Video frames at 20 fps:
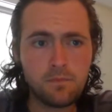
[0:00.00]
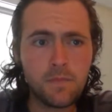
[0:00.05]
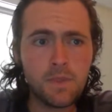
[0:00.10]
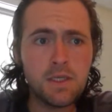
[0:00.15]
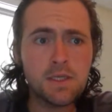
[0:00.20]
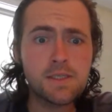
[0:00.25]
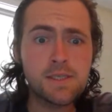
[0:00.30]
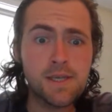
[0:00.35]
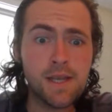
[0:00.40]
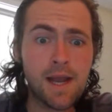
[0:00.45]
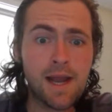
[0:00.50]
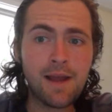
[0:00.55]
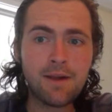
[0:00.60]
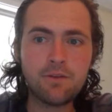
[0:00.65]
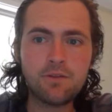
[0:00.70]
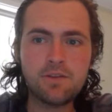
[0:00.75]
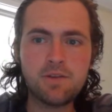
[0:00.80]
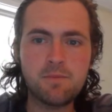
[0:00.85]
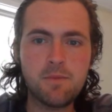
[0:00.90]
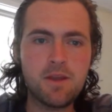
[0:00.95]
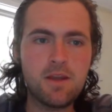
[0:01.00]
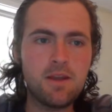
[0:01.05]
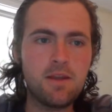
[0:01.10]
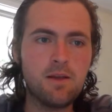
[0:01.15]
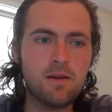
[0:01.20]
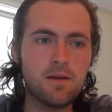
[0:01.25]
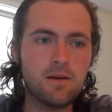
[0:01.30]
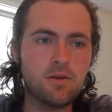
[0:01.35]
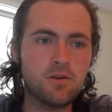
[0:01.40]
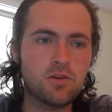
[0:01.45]
Seattle, to
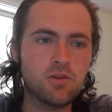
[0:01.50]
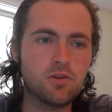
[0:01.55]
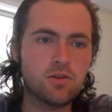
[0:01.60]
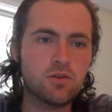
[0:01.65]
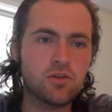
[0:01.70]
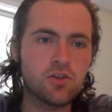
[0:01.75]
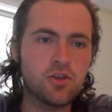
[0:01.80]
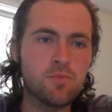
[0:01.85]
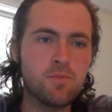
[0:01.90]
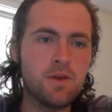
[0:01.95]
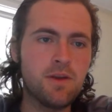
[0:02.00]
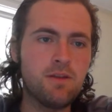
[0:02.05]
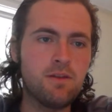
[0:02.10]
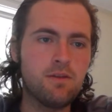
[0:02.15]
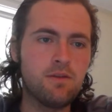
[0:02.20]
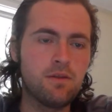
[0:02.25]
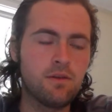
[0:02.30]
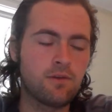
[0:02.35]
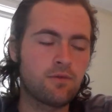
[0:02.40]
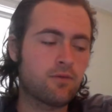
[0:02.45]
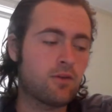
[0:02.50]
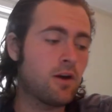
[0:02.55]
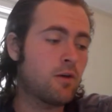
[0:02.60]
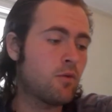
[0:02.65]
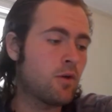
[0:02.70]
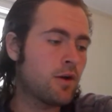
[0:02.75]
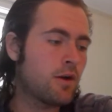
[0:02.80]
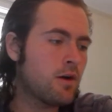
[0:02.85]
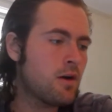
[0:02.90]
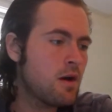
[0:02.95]
me, should be the front
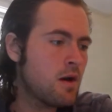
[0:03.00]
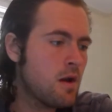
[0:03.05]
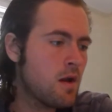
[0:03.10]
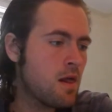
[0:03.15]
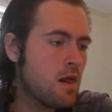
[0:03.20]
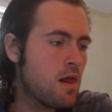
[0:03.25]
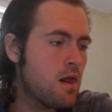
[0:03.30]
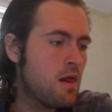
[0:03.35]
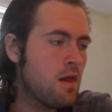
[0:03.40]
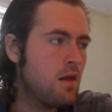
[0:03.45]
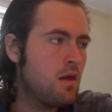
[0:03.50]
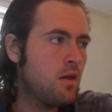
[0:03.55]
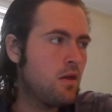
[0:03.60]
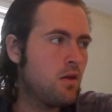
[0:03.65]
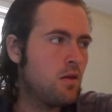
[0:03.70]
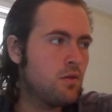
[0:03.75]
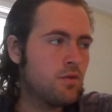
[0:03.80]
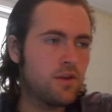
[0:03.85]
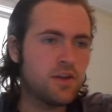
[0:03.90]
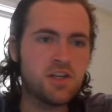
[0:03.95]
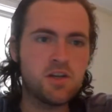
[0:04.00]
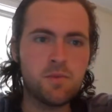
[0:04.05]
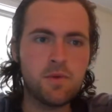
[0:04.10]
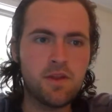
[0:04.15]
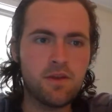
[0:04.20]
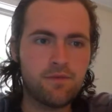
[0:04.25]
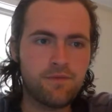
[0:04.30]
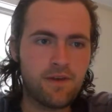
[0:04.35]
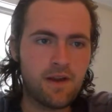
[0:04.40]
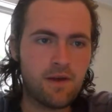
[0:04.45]
runner. They should be
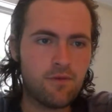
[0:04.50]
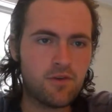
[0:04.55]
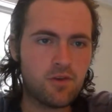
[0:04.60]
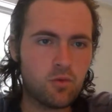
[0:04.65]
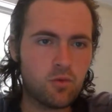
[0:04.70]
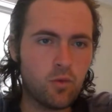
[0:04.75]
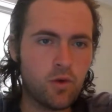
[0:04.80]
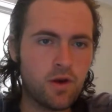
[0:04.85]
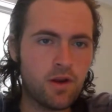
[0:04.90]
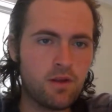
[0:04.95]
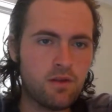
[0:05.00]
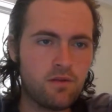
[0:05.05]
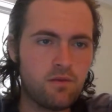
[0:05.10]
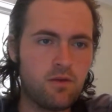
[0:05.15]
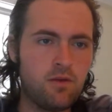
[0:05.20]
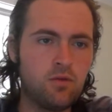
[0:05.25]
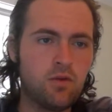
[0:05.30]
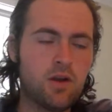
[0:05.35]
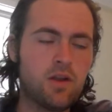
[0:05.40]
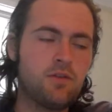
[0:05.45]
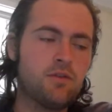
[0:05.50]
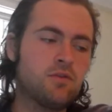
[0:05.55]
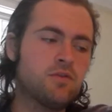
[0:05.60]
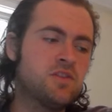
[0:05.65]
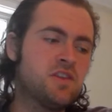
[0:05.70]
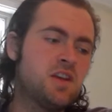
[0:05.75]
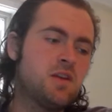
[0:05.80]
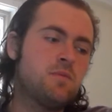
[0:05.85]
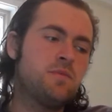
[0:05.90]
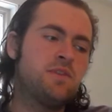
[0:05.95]
the favorite to win it. You look at their
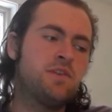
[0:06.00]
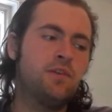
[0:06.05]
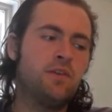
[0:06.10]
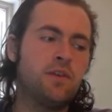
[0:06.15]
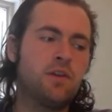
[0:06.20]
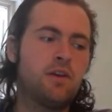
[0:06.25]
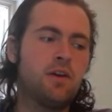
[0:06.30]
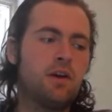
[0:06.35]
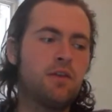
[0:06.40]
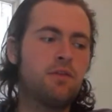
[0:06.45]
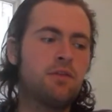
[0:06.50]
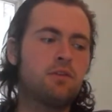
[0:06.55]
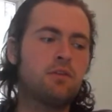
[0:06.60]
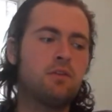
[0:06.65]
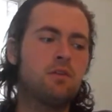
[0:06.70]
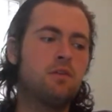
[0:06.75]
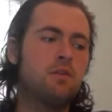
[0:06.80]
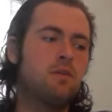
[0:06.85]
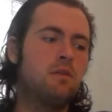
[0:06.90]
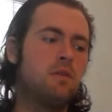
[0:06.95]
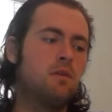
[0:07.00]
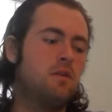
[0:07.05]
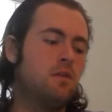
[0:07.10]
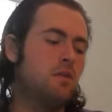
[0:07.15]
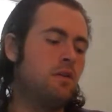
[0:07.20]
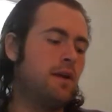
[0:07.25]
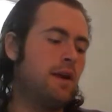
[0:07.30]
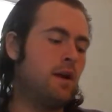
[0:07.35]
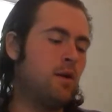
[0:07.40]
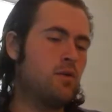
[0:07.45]
team: Dylan Guenther,
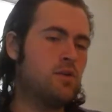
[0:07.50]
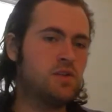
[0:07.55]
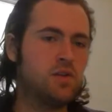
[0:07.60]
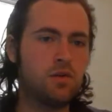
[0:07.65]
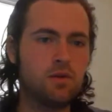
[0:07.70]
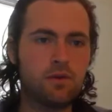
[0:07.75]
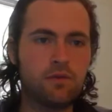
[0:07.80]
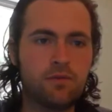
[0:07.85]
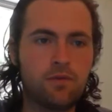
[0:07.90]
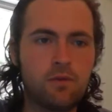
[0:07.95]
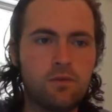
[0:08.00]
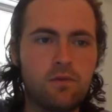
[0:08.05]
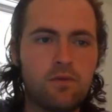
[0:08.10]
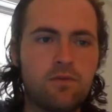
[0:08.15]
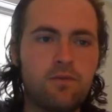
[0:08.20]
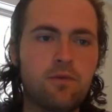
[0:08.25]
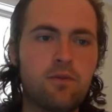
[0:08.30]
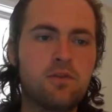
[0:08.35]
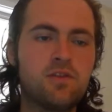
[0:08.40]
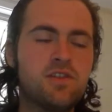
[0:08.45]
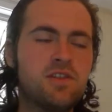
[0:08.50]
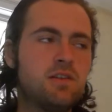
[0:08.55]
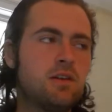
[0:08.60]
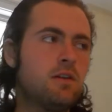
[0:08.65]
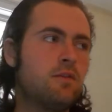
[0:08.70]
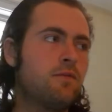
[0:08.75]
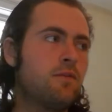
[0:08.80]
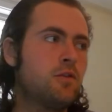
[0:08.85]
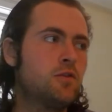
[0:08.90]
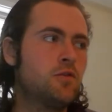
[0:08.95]
Arizona first
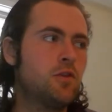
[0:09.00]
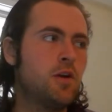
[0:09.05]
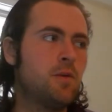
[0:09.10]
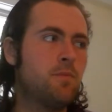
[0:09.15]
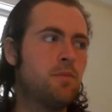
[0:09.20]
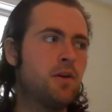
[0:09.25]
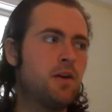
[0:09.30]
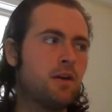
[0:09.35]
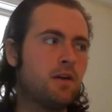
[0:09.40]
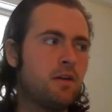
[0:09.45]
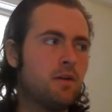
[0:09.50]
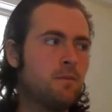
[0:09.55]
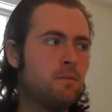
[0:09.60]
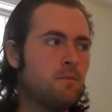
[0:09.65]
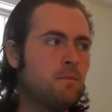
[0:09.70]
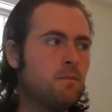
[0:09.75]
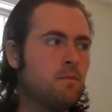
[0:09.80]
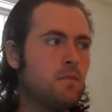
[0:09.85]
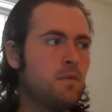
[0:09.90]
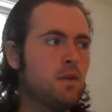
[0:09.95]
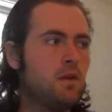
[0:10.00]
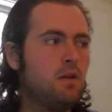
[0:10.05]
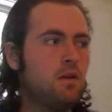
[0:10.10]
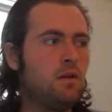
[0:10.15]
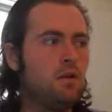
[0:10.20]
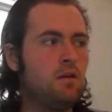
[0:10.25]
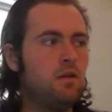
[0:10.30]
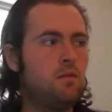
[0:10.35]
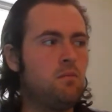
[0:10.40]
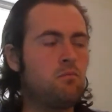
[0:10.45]
round pick,
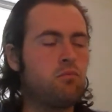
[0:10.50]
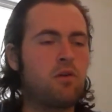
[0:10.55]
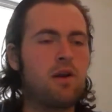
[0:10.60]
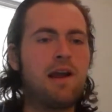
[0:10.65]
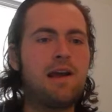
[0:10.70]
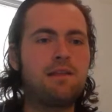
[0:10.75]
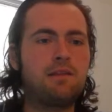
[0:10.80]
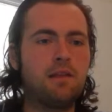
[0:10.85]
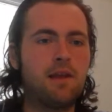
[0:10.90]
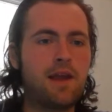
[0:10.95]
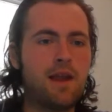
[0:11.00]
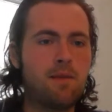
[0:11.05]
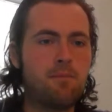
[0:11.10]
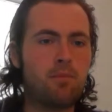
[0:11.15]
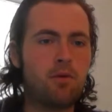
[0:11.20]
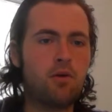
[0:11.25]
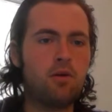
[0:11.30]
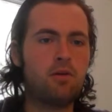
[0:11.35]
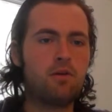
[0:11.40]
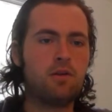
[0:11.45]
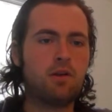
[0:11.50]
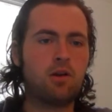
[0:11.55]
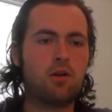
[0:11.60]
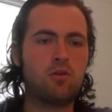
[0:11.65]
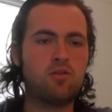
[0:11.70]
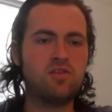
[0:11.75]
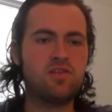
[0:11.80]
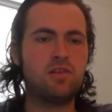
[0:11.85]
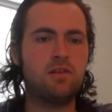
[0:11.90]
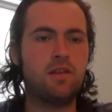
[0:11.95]
Brad Lambert,
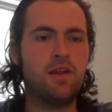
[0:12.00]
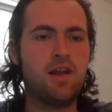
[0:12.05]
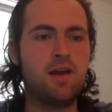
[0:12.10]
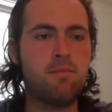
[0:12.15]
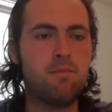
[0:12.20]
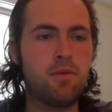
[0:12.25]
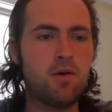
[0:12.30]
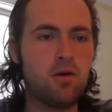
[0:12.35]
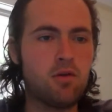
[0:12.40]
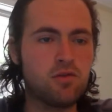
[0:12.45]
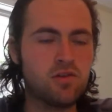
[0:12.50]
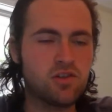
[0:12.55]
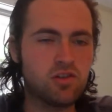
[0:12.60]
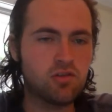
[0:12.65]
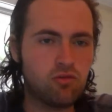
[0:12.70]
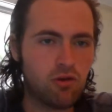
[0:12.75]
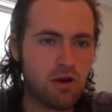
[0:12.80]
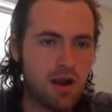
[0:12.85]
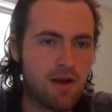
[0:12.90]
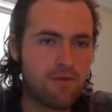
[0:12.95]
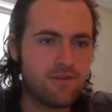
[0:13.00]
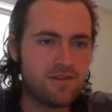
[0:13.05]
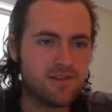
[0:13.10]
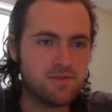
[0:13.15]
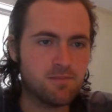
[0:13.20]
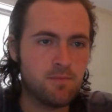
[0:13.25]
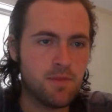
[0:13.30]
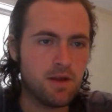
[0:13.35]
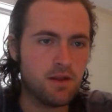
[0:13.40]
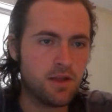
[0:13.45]
Carson Lambos, Travis
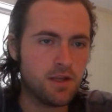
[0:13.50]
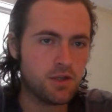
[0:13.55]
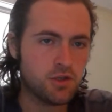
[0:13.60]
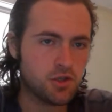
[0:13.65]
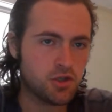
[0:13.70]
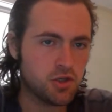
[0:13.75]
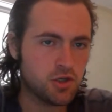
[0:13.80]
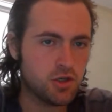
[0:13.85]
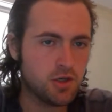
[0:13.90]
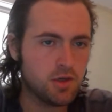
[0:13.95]
Milich.